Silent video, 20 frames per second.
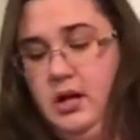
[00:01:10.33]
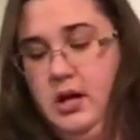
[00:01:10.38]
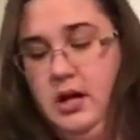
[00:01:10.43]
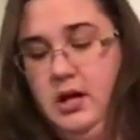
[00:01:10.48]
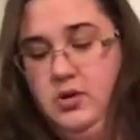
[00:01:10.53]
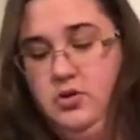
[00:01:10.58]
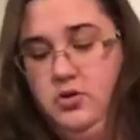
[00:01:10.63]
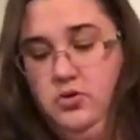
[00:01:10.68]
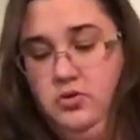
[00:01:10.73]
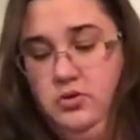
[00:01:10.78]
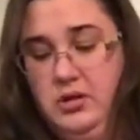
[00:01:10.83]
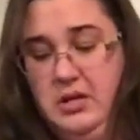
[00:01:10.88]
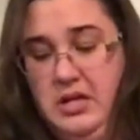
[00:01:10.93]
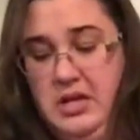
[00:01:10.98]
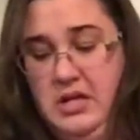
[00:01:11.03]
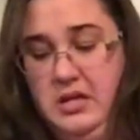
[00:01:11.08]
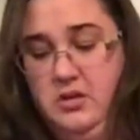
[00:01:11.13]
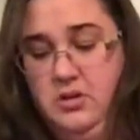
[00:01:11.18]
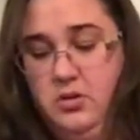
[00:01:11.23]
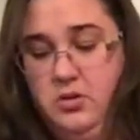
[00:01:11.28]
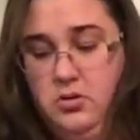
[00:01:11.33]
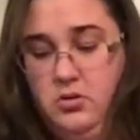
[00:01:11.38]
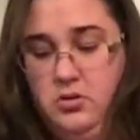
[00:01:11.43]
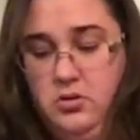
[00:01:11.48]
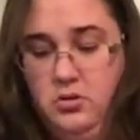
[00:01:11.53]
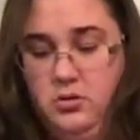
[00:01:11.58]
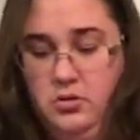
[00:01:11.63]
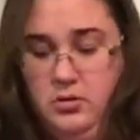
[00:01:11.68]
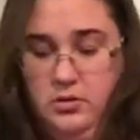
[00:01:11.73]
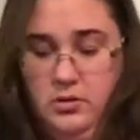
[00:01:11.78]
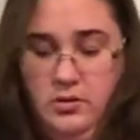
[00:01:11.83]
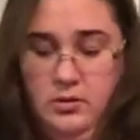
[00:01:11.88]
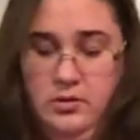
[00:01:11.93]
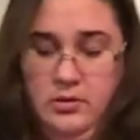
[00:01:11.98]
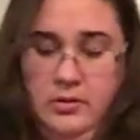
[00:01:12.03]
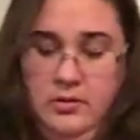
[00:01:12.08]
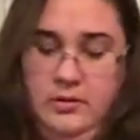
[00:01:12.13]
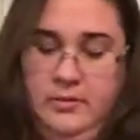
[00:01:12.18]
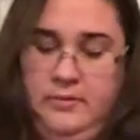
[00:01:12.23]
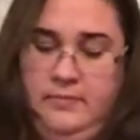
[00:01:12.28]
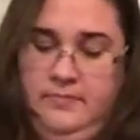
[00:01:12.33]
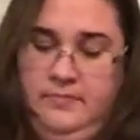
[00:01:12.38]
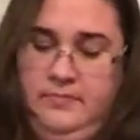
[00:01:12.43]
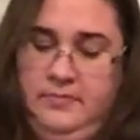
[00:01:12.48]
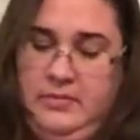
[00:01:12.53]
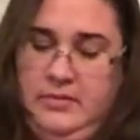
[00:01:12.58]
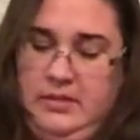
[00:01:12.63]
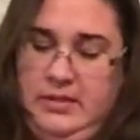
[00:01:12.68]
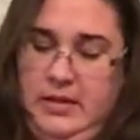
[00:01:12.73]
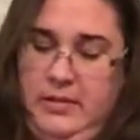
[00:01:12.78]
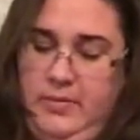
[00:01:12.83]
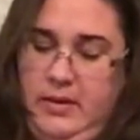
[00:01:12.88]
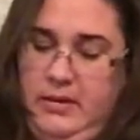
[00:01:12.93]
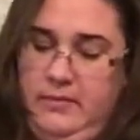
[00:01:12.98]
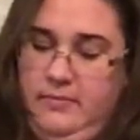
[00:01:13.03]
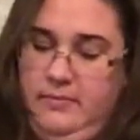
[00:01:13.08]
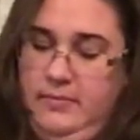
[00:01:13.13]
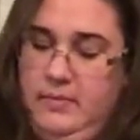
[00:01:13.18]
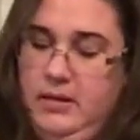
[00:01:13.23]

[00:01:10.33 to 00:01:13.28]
underneath her. Got it.